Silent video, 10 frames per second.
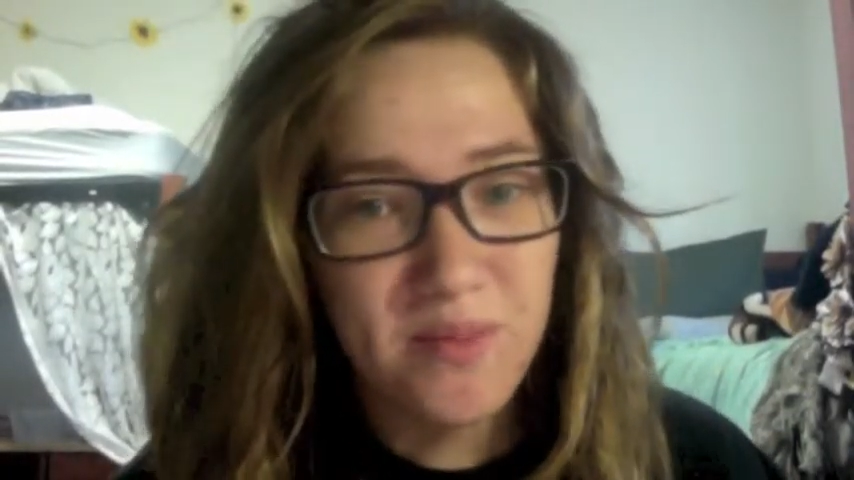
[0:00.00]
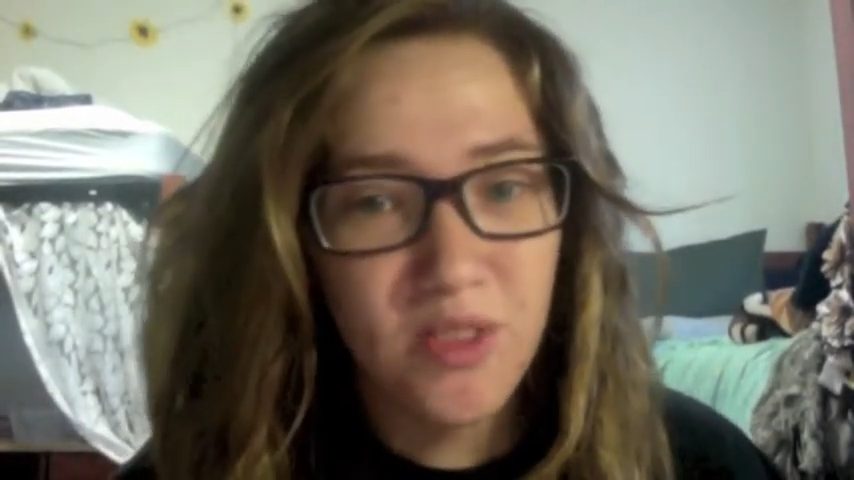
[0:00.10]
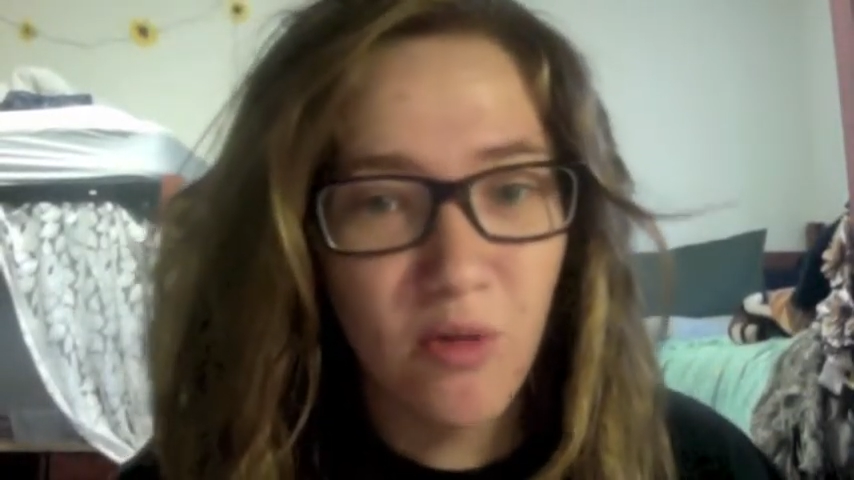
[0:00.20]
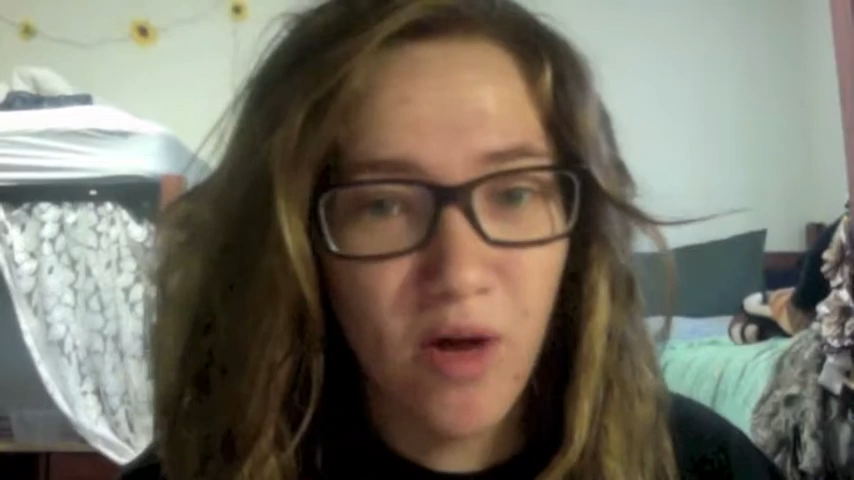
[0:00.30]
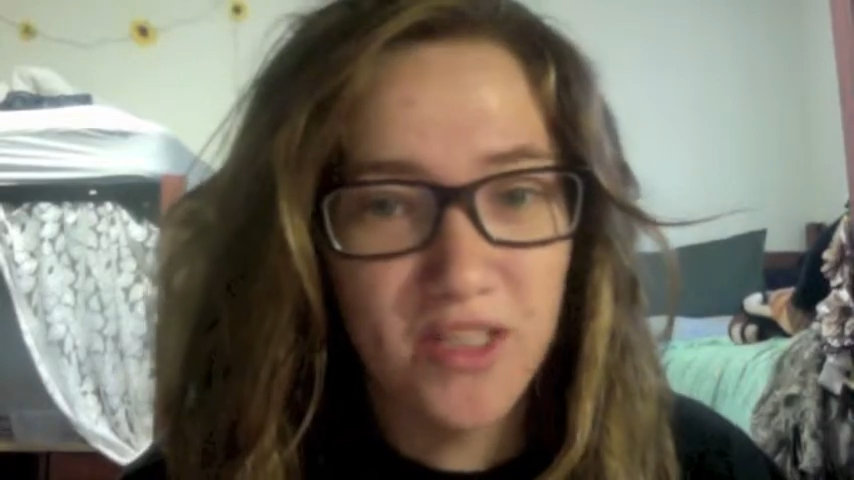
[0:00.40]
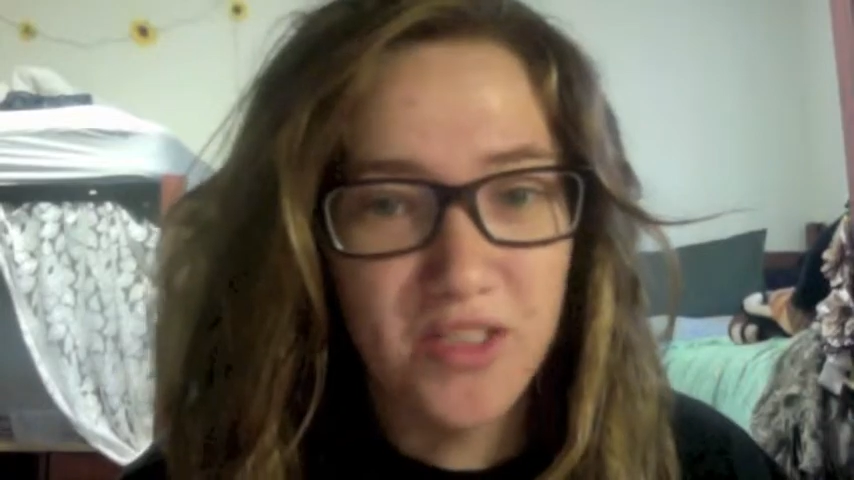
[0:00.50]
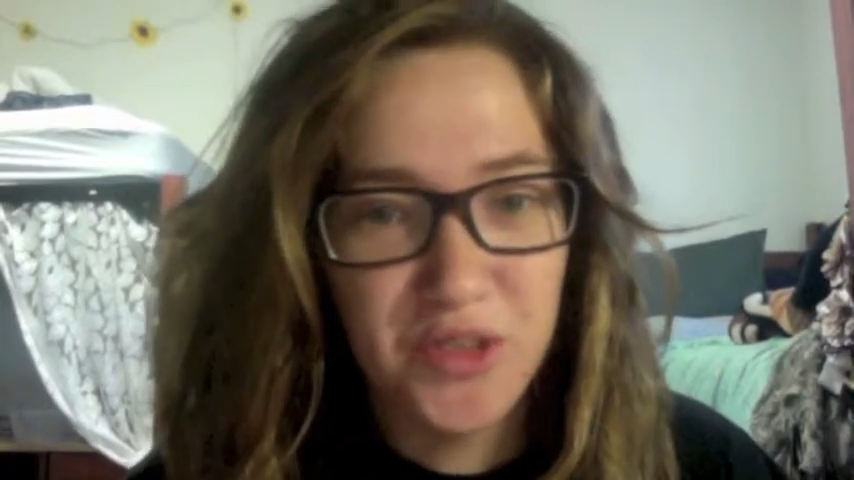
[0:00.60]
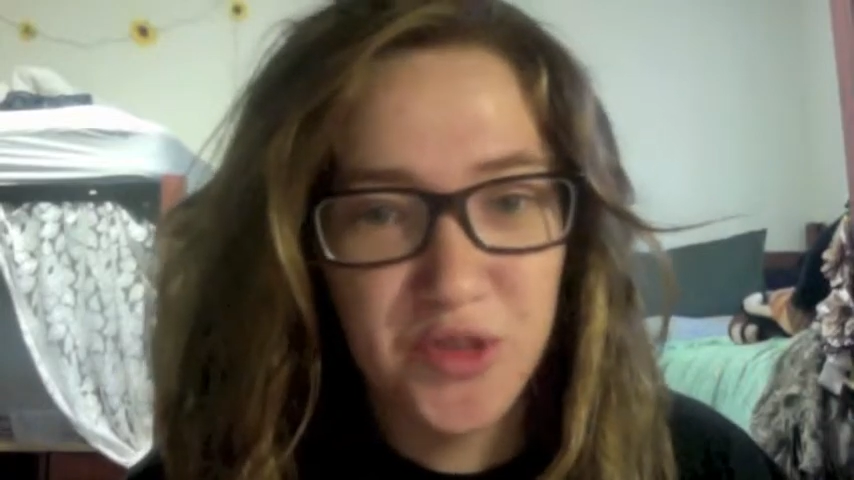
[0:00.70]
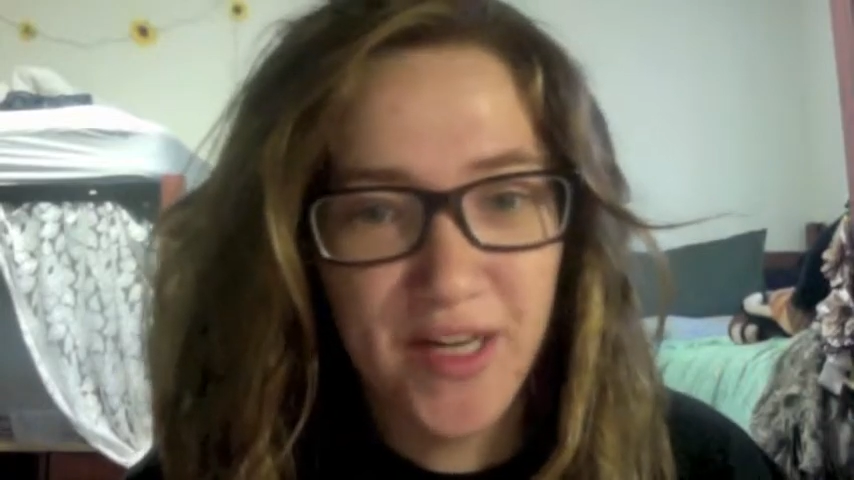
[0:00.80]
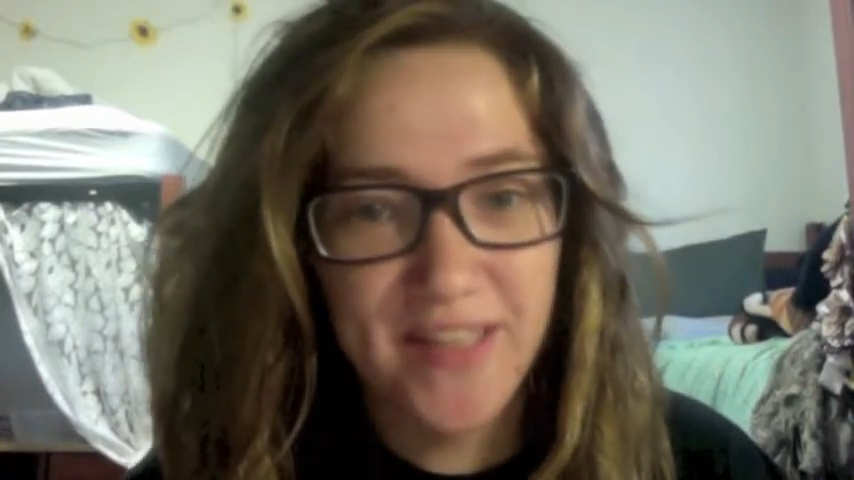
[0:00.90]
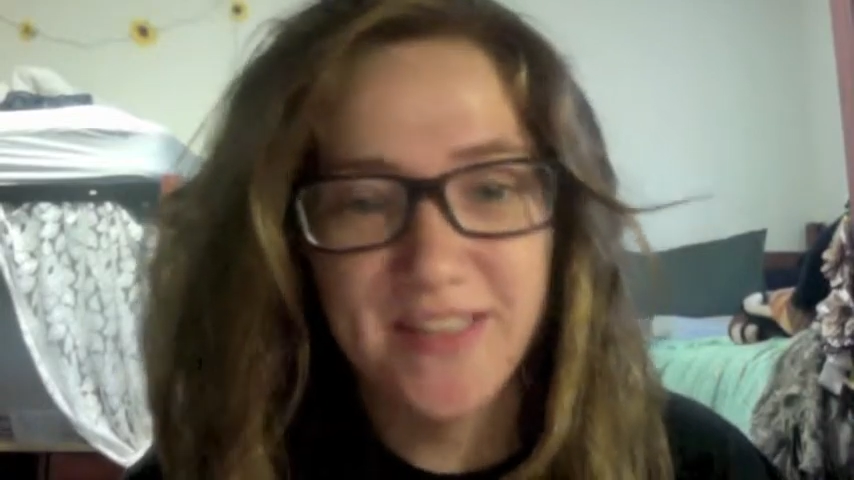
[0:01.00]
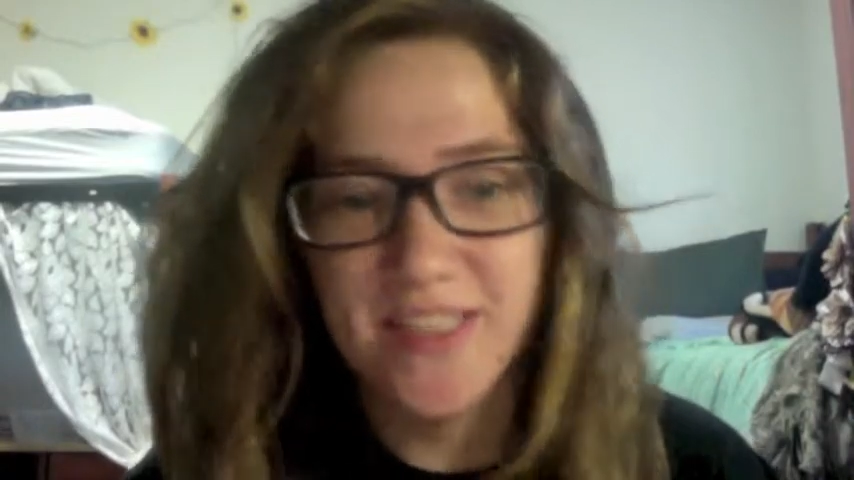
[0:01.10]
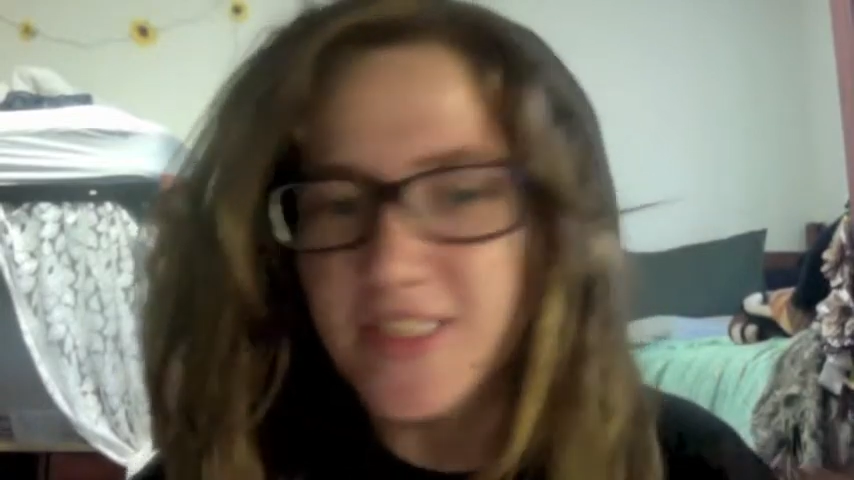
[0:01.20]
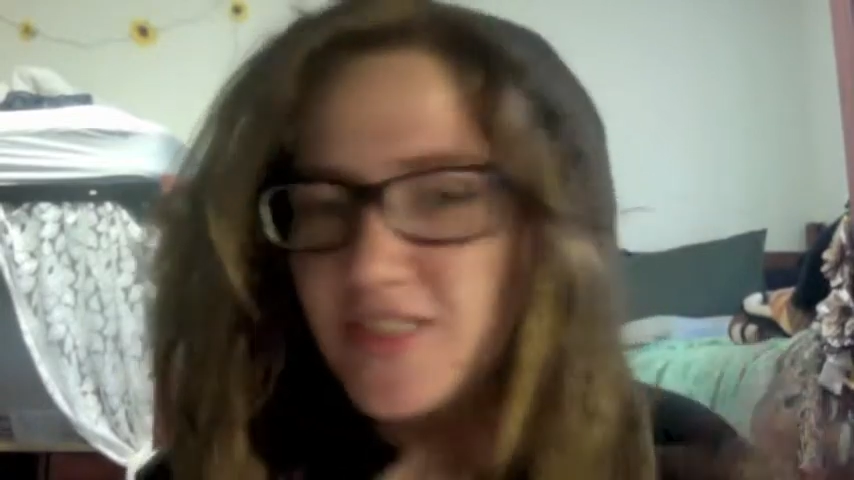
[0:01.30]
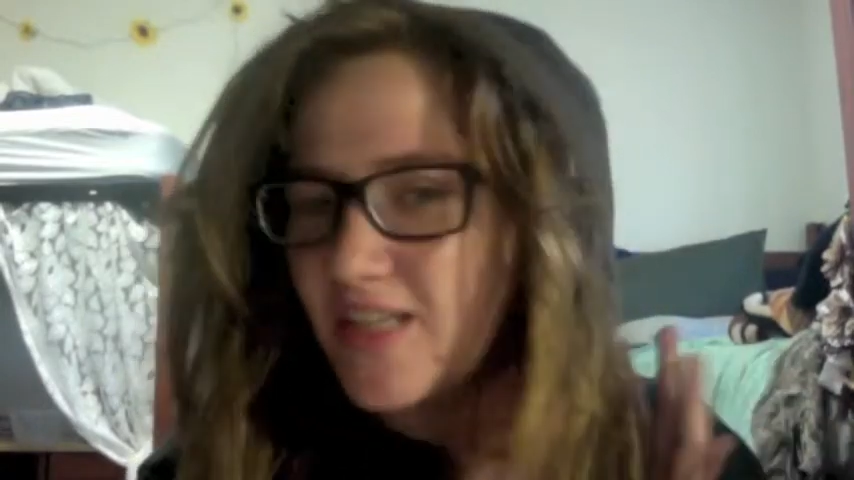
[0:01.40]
to wash your dreads because you